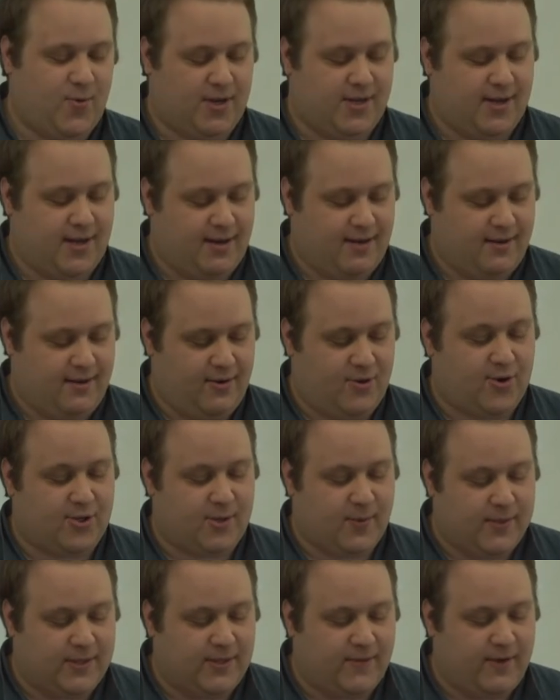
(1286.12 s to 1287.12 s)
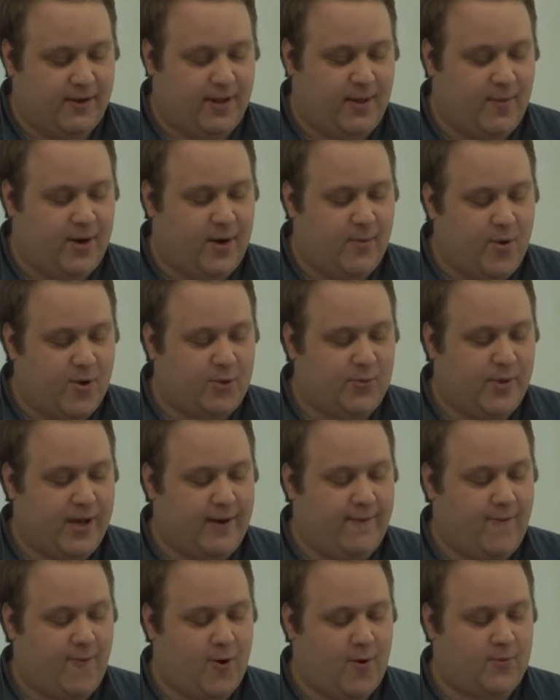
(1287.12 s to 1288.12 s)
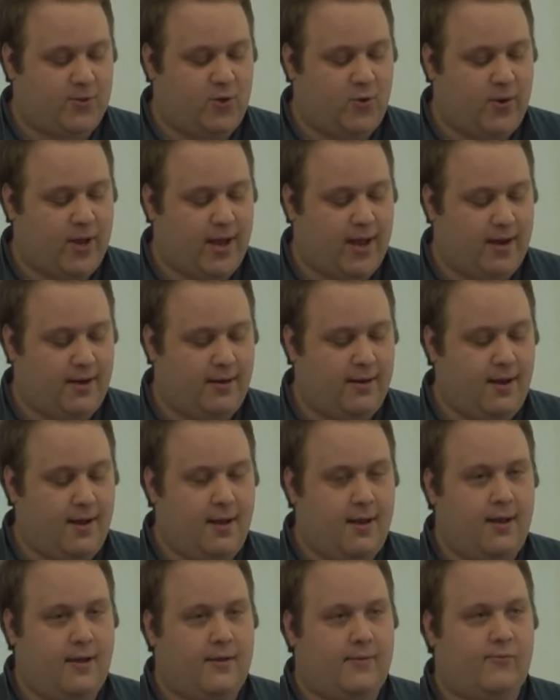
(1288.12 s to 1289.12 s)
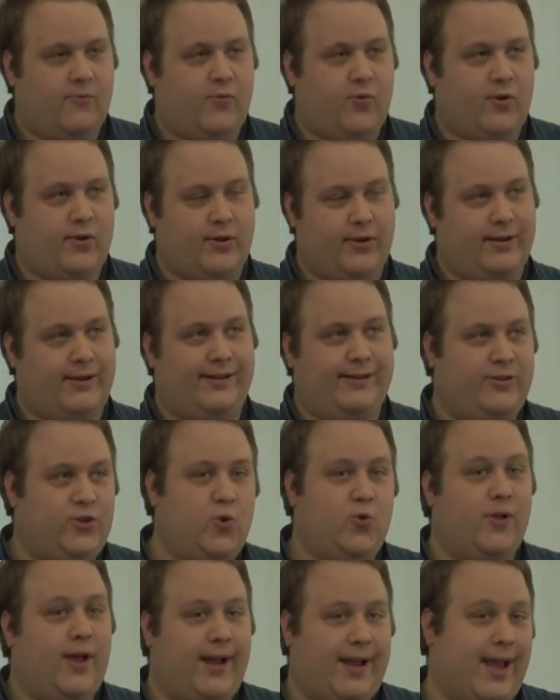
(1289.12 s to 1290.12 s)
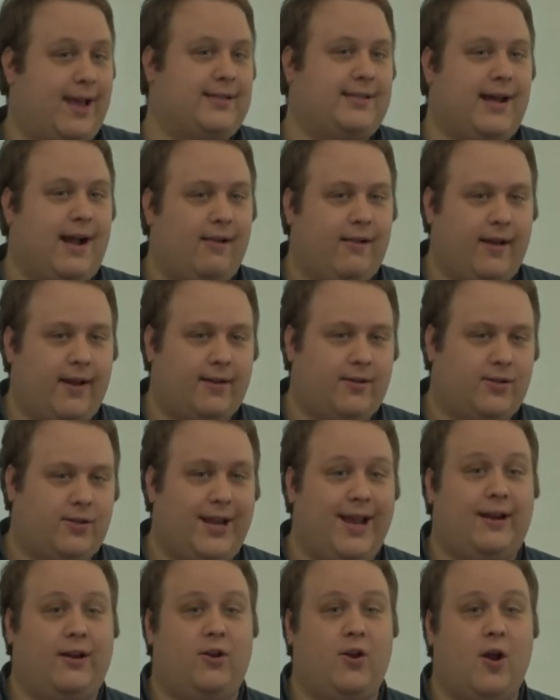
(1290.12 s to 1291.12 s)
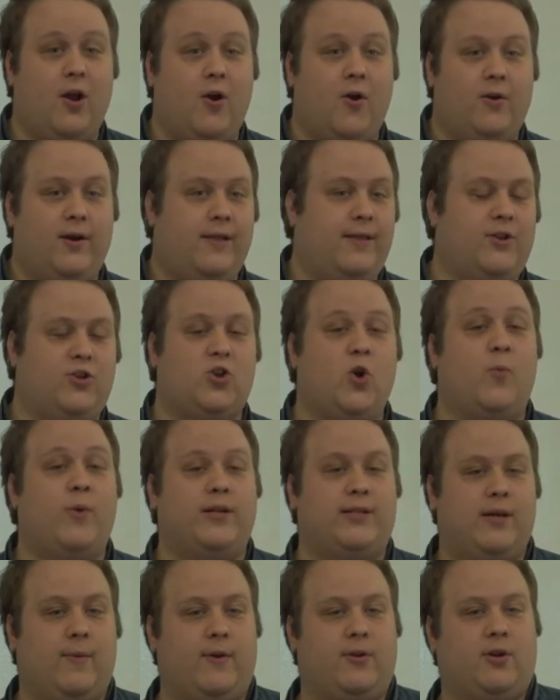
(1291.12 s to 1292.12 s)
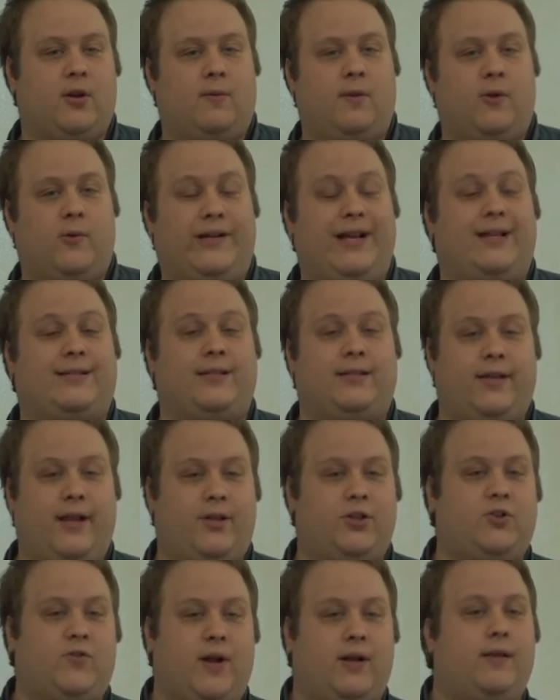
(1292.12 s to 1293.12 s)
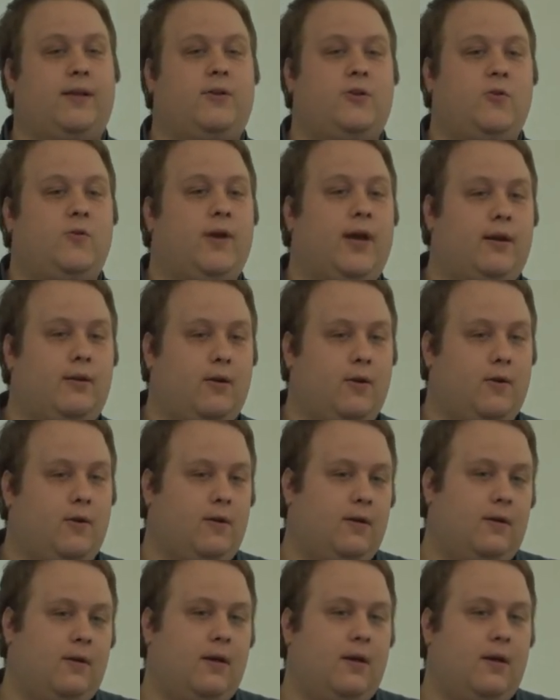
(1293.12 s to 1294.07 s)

works on NERSC specifically, but on most platforms you can do like salloc to get a node and then just open a separate terminal and SSH directly to that node.